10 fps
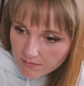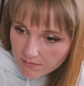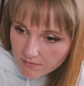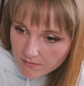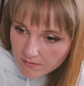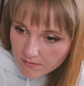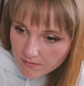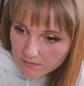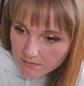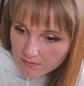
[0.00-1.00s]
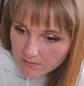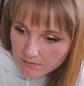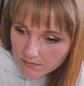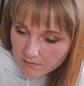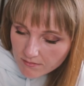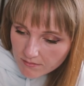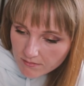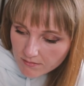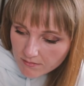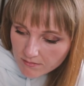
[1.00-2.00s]

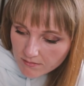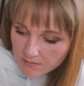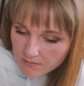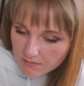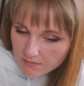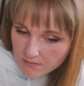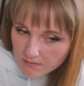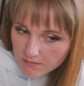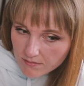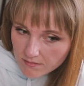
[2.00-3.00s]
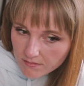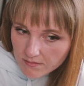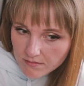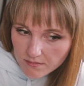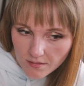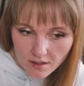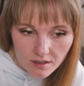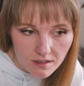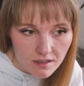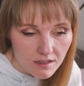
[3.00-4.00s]

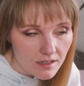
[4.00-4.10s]
[no speech]